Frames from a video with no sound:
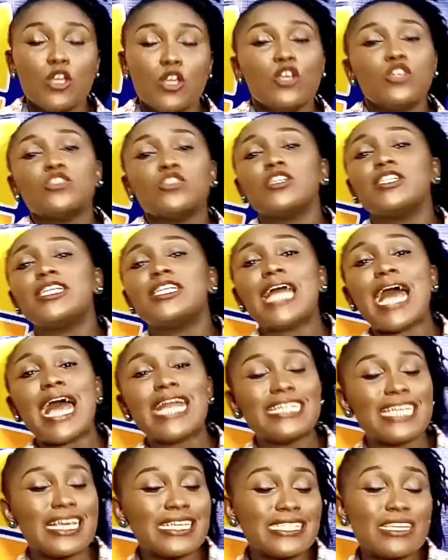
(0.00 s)
So the
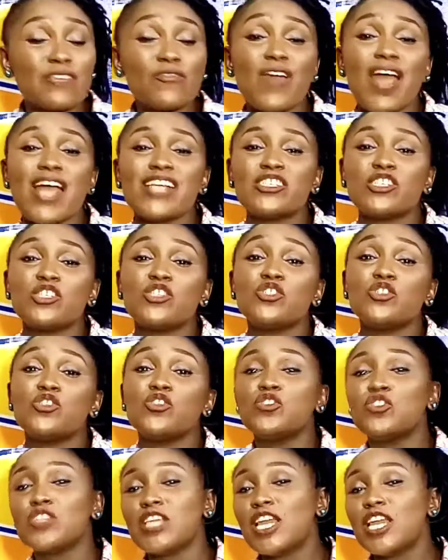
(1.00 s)
adhesive artists
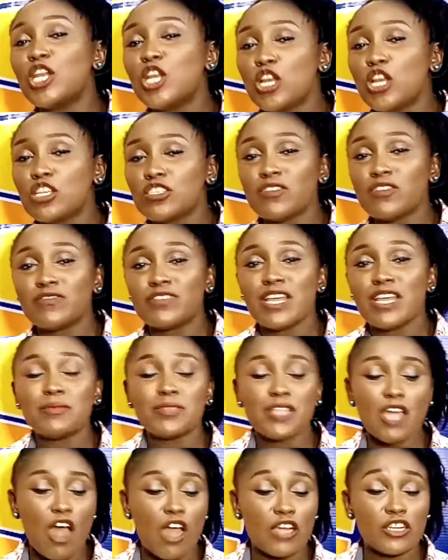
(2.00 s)
use a lot of times
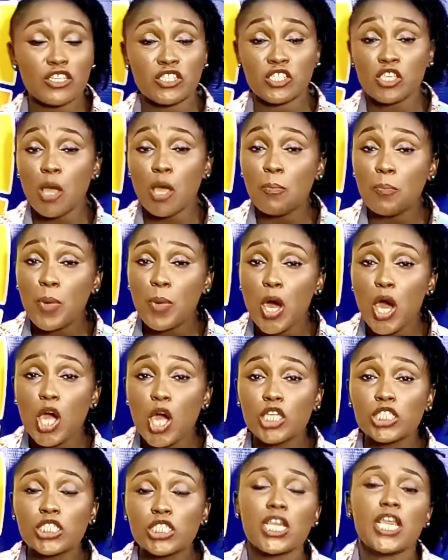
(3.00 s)
are the top
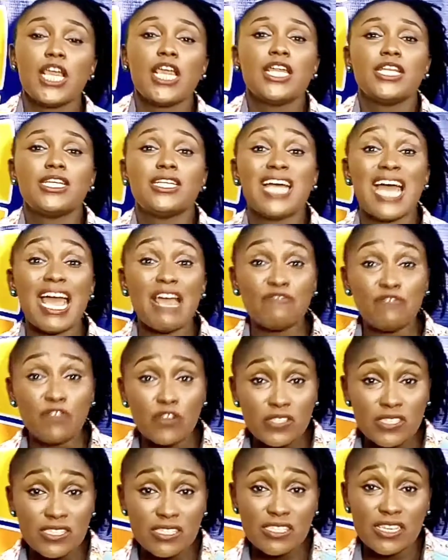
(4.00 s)
bond, the Evo
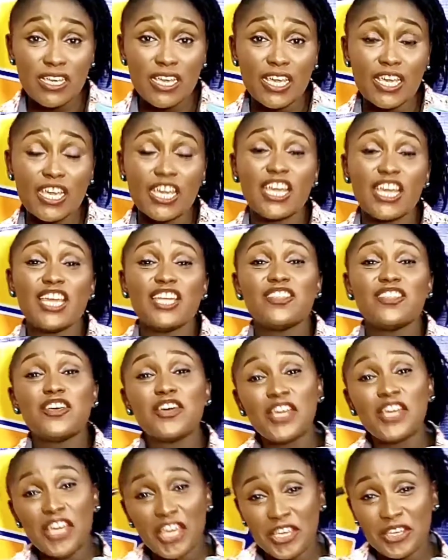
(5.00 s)
stick, the
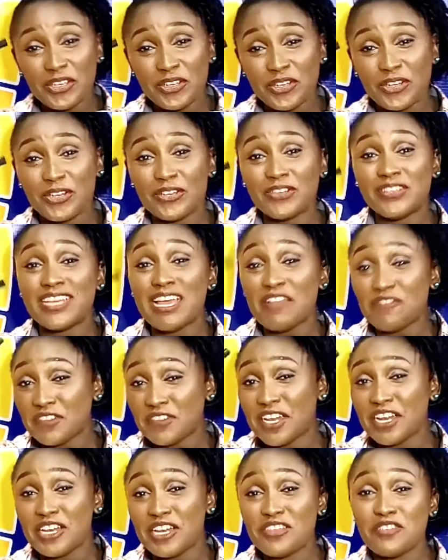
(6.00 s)
EU glue.
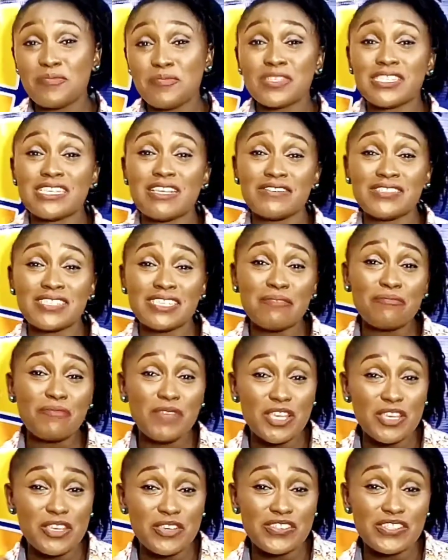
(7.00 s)
Definitely you must have seen me
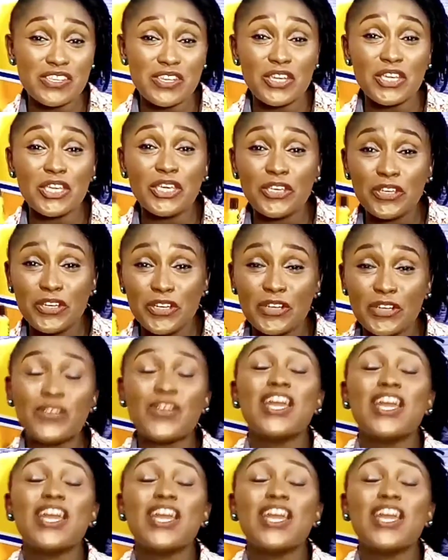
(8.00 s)
use the EU glue.